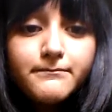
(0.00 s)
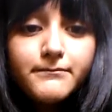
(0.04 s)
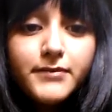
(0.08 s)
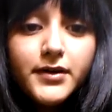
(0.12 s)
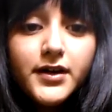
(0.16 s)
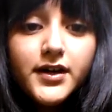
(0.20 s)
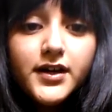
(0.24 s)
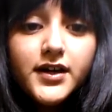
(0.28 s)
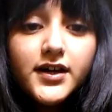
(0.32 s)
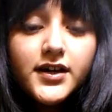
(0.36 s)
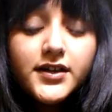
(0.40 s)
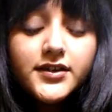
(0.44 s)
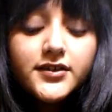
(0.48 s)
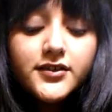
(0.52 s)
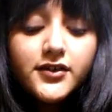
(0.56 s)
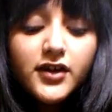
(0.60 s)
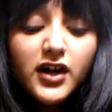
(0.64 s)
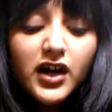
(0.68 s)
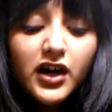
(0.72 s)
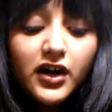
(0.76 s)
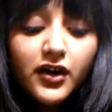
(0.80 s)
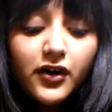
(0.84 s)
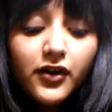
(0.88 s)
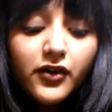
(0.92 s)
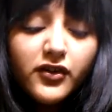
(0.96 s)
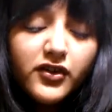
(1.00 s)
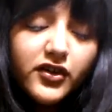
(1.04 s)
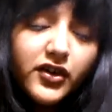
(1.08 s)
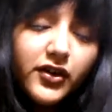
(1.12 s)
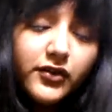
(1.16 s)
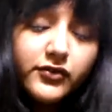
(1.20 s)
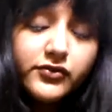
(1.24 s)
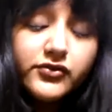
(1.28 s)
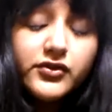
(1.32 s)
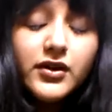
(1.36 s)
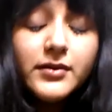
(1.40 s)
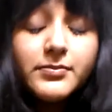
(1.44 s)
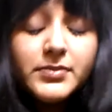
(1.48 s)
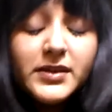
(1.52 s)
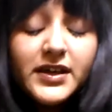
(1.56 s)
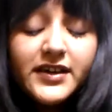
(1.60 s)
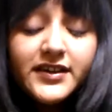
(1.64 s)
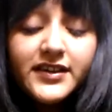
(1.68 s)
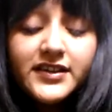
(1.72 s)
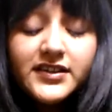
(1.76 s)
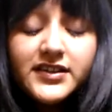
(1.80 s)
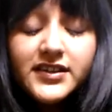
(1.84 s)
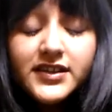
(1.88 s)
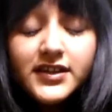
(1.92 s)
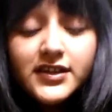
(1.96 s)
but on how to apply
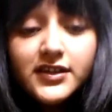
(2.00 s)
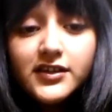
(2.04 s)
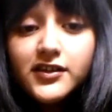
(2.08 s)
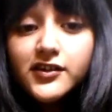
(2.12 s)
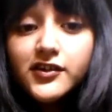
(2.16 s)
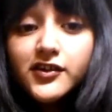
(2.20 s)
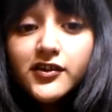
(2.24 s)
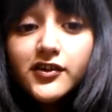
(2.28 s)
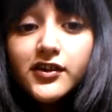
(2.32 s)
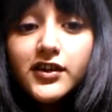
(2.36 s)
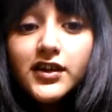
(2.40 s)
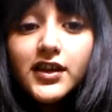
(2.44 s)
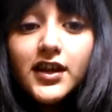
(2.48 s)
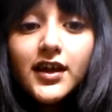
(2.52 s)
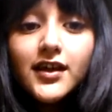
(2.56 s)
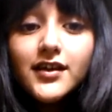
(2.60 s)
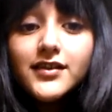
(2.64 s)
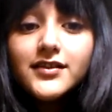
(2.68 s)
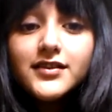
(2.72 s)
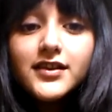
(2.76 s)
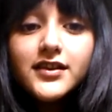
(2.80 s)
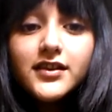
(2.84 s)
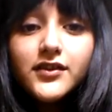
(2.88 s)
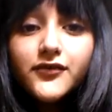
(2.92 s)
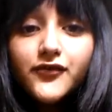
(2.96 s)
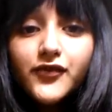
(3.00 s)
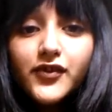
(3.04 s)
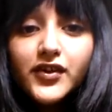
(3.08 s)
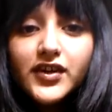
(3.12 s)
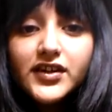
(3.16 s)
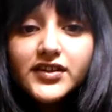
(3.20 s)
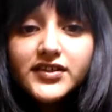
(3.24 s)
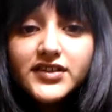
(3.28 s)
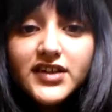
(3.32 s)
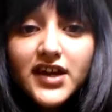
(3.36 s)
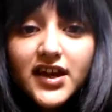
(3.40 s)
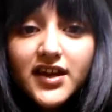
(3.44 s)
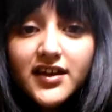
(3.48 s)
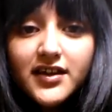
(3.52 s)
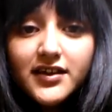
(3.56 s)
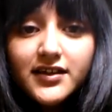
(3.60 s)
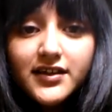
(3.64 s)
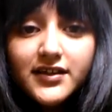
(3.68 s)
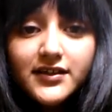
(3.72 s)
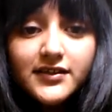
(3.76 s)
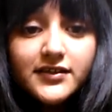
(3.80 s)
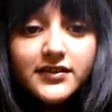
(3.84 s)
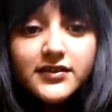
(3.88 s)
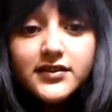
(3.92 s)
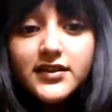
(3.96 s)
it here, like the different
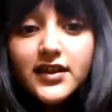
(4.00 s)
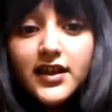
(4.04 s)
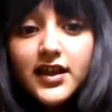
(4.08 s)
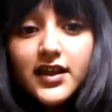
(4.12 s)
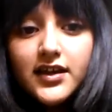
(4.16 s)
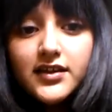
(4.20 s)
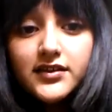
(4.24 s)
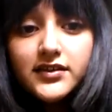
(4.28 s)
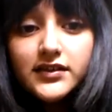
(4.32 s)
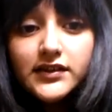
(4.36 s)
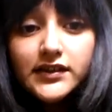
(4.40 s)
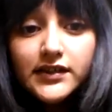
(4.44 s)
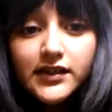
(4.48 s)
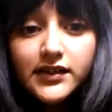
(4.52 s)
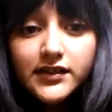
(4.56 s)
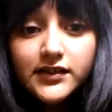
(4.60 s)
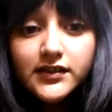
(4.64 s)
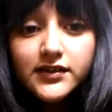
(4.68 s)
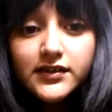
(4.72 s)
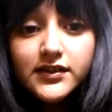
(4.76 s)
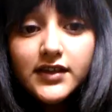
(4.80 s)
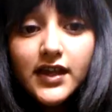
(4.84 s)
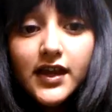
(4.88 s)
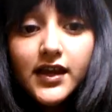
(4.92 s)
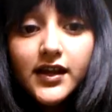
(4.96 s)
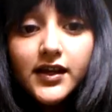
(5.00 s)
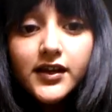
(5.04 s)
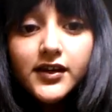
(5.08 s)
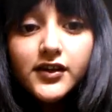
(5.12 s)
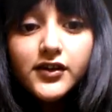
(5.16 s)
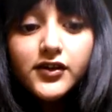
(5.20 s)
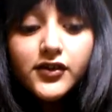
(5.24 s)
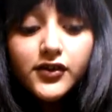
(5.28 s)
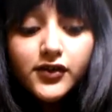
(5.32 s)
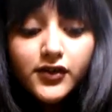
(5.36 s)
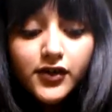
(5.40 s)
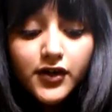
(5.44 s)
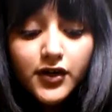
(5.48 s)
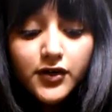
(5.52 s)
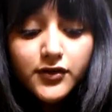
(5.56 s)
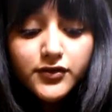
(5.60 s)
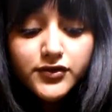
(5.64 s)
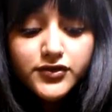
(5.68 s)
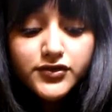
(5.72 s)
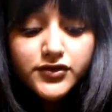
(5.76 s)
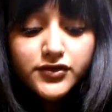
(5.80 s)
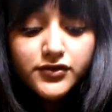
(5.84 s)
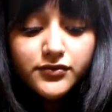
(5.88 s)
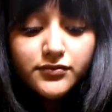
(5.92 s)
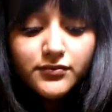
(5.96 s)
dialects that exist, and how
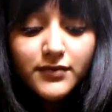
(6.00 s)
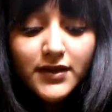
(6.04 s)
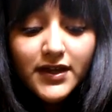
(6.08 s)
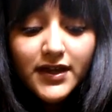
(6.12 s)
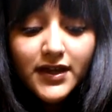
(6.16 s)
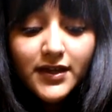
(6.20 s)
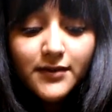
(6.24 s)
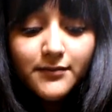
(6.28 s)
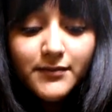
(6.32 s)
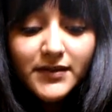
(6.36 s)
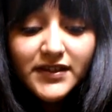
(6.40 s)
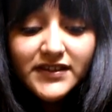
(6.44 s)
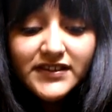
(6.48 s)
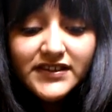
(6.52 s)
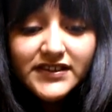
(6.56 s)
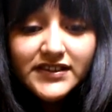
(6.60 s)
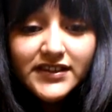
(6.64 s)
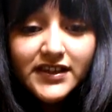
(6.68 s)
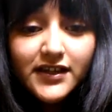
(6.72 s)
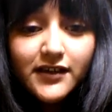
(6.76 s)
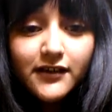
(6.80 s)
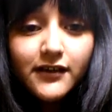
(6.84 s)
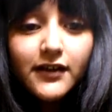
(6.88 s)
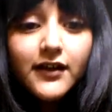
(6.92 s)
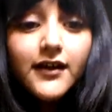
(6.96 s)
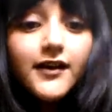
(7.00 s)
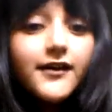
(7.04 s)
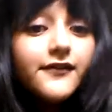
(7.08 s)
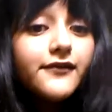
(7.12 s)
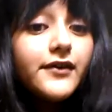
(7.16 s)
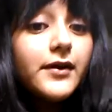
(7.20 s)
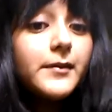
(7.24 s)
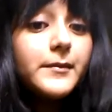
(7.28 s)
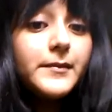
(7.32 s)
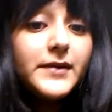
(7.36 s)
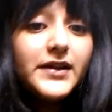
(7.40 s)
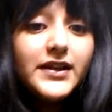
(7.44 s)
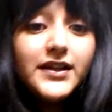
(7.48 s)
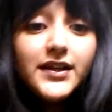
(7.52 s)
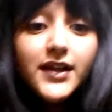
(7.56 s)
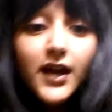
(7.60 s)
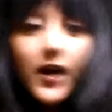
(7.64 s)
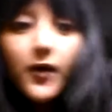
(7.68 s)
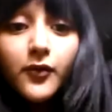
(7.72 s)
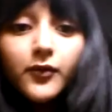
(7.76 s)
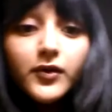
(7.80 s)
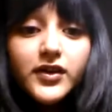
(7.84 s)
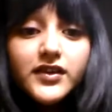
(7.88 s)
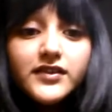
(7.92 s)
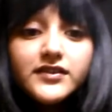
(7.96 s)
to make myself
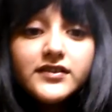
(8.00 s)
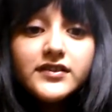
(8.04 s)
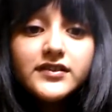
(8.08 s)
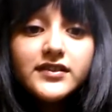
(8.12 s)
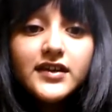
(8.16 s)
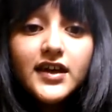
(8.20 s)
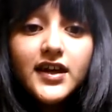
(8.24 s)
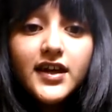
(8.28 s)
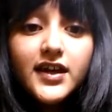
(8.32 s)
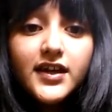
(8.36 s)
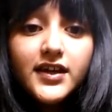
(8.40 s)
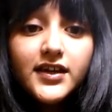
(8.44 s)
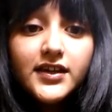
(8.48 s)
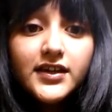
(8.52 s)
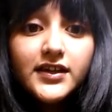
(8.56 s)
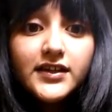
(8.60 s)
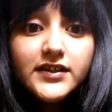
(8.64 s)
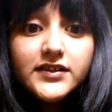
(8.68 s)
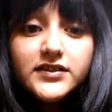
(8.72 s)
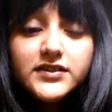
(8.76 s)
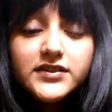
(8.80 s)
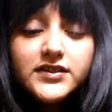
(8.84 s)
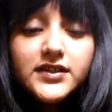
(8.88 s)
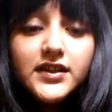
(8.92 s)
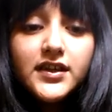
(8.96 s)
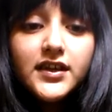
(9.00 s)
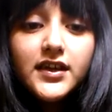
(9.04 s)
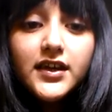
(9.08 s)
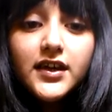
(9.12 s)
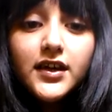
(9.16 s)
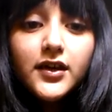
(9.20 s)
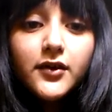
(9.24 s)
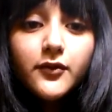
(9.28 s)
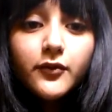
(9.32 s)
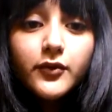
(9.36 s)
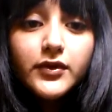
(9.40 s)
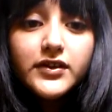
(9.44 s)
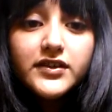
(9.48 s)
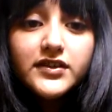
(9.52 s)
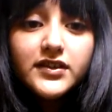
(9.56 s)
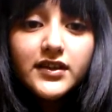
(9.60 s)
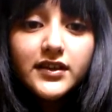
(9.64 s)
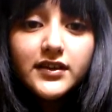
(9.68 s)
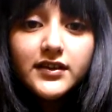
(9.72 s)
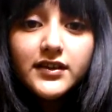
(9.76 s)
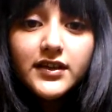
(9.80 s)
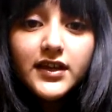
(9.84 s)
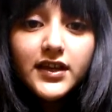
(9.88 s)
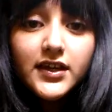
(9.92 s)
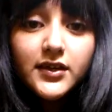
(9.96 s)
familiar with say
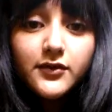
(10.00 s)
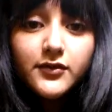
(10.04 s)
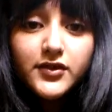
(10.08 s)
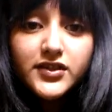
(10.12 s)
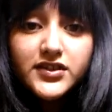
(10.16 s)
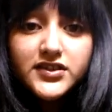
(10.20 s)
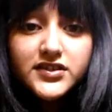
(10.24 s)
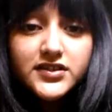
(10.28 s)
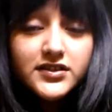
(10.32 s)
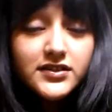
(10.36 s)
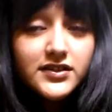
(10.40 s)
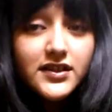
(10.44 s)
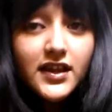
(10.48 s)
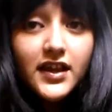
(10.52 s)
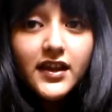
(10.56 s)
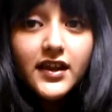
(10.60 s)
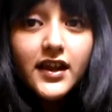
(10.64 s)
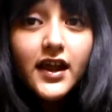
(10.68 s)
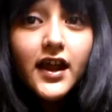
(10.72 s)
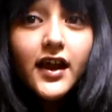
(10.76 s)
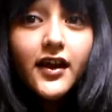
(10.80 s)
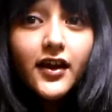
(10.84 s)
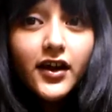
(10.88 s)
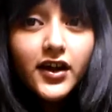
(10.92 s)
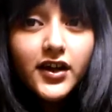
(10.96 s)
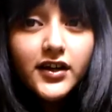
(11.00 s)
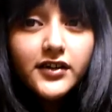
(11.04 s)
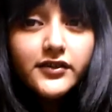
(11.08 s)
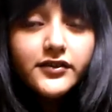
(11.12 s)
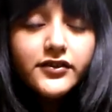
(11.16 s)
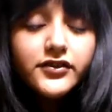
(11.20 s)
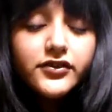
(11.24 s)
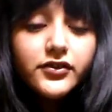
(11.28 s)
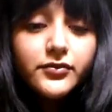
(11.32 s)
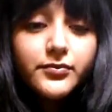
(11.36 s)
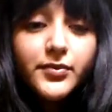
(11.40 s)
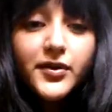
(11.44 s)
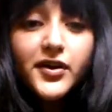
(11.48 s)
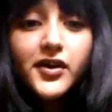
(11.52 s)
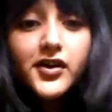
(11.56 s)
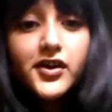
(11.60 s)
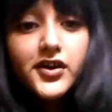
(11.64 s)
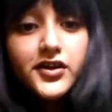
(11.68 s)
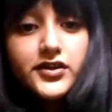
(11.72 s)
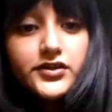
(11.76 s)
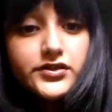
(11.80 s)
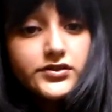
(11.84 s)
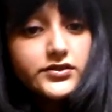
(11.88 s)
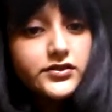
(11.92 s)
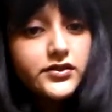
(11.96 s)
language that are also
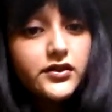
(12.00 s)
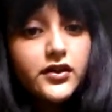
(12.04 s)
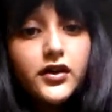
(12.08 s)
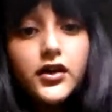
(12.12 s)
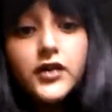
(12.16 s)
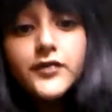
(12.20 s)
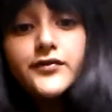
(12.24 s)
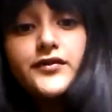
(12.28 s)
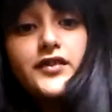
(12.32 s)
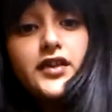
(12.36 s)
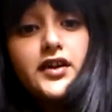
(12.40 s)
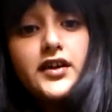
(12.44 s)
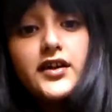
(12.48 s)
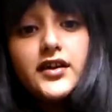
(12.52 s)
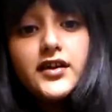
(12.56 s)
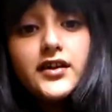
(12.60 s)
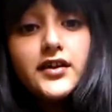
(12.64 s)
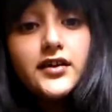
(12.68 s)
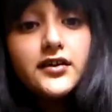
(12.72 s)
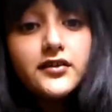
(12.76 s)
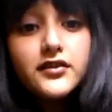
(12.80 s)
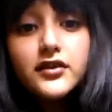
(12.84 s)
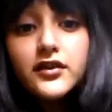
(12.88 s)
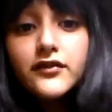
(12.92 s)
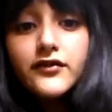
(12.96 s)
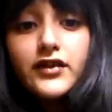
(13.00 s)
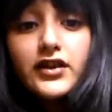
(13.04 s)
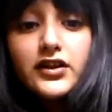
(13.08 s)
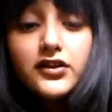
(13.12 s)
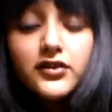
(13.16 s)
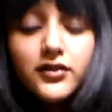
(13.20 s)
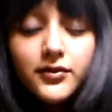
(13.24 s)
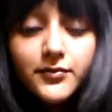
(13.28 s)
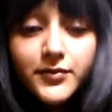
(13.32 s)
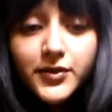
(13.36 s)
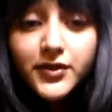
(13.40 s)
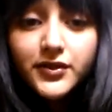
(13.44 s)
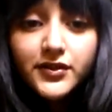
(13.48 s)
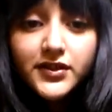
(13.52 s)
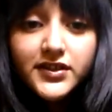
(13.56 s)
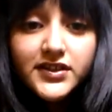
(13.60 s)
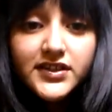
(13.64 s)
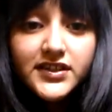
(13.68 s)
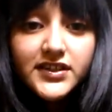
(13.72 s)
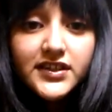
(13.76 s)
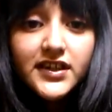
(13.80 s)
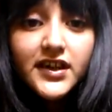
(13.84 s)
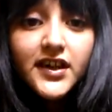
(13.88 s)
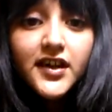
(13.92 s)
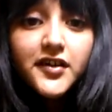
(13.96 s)
part of the global
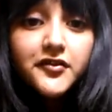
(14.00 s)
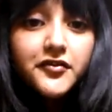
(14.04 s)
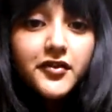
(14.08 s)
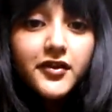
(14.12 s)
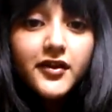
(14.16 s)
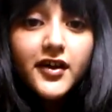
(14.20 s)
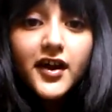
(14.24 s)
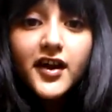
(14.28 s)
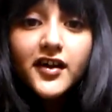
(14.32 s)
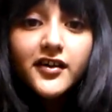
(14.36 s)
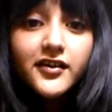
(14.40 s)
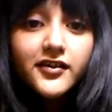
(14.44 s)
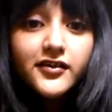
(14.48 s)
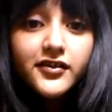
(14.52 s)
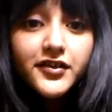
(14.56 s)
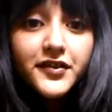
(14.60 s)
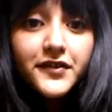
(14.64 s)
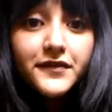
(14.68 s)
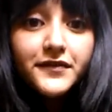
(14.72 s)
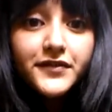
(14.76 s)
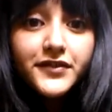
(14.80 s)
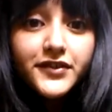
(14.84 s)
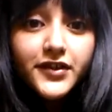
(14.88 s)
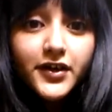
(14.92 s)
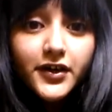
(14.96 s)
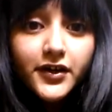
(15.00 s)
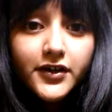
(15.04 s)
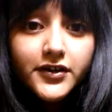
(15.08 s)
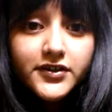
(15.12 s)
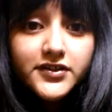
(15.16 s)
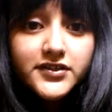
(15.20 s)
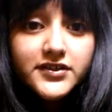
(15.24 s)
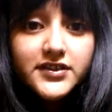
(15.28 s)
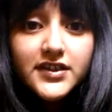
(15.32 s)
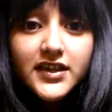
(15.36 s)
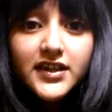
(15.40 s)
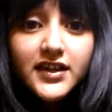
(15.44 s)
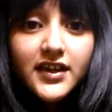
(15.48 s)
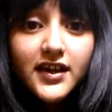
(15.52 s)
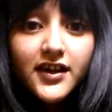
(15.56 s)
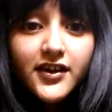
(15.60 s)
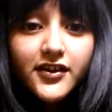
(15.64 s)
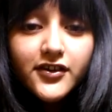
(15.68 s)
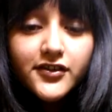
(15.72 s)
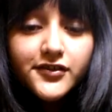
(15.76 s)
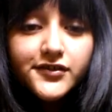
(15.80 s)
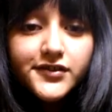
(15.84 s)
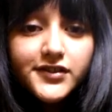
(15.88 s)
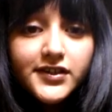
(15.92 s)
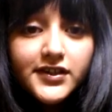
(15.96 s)
community, regardless of not they are
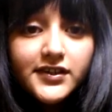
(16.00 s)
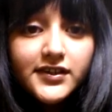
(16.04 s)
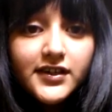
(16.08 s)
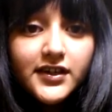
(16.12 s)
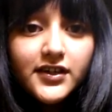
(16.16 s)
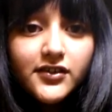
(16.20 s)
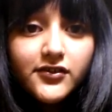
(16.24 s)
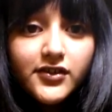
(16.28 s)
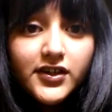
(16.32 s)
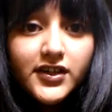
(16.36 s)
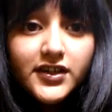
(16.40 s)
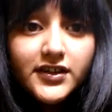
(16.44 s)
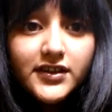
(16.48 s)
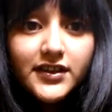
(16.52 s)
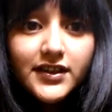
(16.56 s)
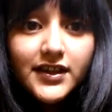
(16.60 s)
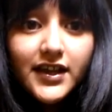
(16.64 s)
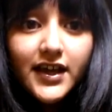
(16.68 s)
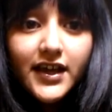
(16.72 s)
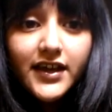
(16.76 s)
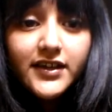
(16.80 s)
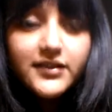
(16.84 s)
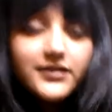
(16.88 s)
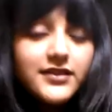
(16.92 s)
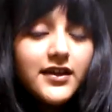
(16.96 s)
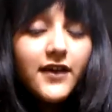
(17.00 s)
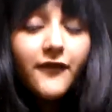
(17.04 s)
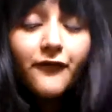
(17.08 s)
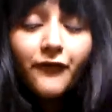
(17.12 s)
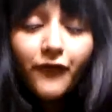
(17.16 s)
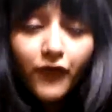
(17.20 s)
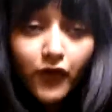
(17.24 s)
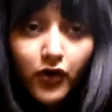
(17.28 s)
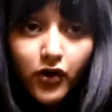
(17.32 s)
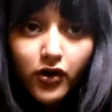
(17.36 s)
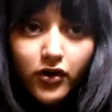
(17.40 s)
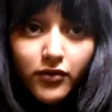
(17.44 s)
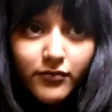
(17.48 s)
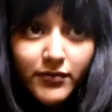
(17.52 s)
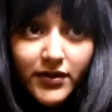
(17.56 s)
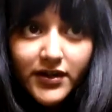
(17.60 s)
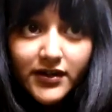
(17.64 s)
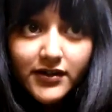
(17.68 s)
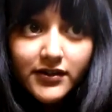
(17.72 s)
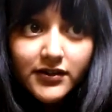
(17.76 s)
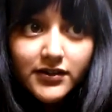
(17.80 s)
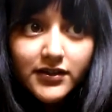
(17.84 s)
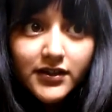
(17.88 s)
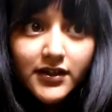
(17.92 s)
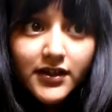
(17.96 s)
considered like the
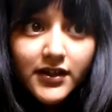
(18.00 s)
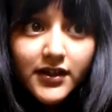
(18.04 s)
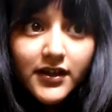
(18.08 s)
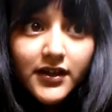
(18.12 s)
formal